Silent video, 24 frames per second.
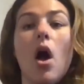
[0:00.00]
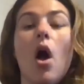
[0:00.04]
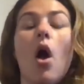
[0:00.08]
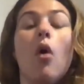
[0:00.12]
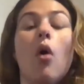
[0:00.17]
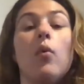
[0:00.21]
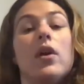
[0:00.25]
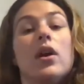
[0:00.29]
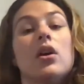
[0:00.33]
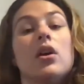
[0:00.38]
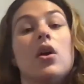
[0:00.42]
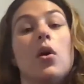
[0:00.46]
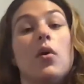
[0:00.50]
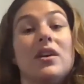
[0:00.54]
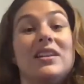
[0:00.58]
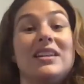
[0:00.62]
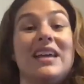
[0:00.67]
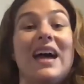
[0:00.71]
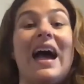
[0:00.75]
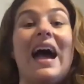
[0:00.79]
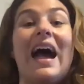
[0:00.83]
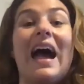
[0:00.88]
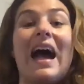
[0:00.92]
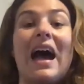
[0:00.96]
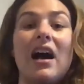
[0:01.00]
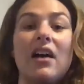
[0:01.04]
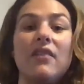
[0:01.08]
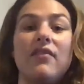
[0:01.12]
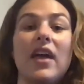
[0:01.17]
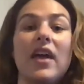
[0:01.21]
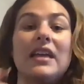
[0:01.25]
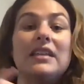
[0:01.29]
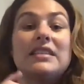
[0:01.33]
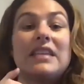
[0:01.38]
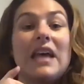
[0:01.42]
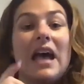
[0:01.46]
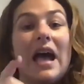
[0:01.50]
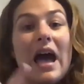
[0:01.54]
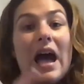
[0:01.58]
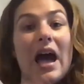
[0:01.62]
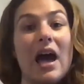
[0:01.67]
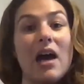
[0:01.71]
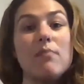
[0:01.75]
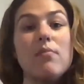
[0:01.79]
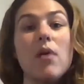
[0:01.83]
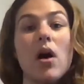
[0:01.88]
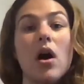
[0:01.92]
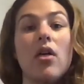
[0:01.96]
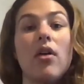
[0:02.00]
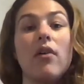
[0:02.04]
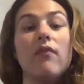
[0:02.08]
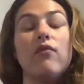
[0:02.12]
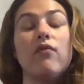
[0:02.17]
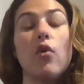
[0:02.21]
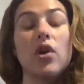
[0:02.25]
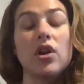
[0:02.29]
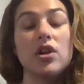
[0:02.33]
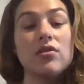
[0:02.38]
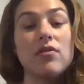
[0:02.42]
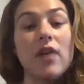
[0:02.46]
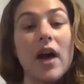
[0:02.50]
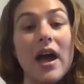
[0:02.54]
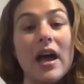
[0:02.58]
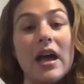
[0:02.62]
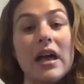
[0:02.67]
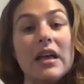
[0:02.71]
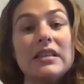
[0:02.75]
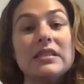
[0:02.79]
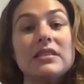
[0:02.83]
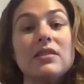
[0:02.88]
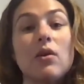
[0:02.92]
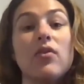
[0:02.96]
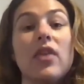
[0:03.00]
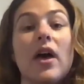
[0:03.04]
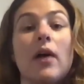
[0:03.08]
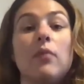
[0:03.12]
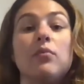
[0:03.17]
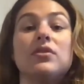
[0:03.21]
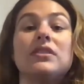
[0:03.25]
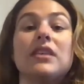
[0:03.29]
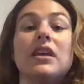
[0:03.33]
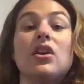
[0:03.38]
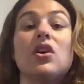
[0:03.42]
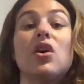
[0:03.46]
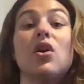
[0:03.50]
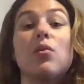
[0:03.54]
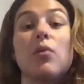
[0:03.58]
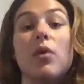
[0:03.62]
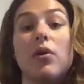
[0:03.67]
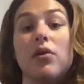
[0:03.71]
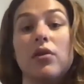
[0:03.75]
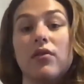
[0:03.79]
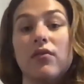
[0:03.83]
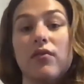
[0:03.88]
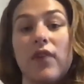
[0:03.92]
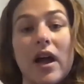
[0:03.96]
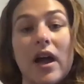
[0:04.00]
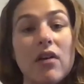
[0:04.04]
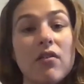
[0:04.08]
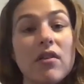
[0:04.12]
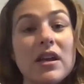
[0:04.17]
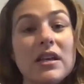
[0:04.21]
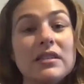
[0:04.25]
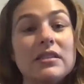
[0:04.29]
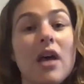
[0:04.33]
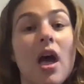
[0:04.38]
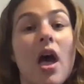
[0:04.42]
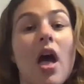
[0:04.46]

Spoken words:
We are going to have a tab for you guys that will say coronavirus.